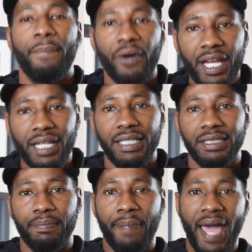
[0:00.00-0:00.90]

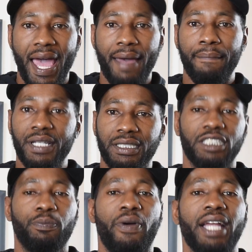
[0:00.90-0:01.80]
Brandon's bad
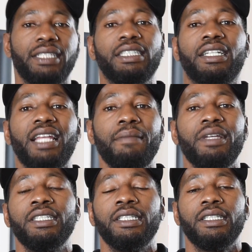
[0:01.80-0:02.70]
business practices,
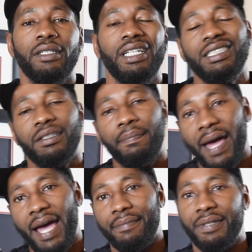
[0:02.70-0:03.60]
claiming he's a
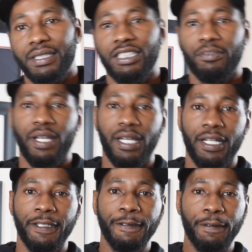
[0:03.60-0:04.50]
bad businessman,
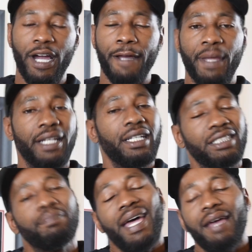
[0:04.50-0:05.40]
right? And
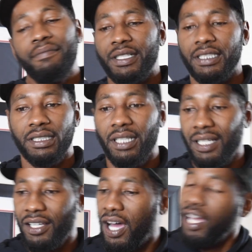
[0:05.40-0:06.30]
does bad business.
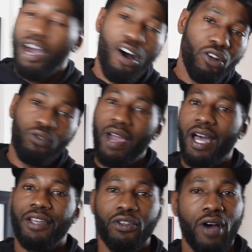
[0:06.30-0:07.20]
Yeah, all
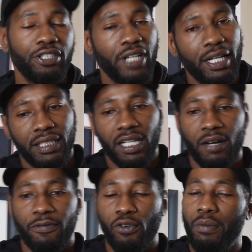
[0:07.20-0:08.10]
around. I try to take
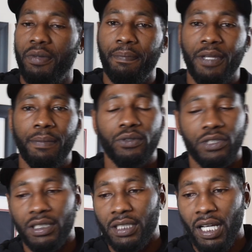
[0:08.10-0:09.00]
up for him, but people
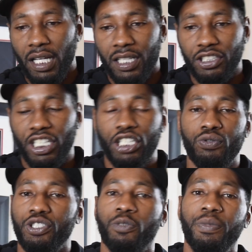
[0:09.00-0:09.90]
just
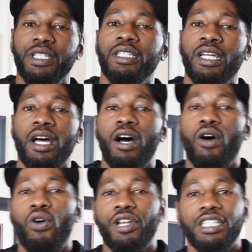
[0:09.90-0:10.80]
continue to speak
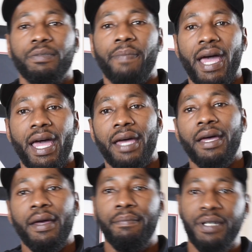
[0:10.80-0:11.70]
on his bad
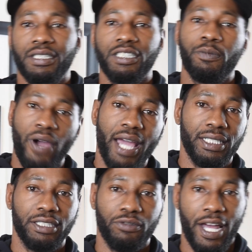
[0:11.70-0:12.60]
business
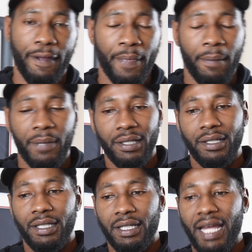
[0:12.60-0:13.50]
practices, right? But
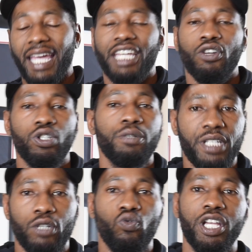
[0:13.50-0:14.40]
that can only
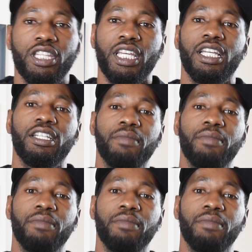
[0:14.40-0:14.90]
mean one thing to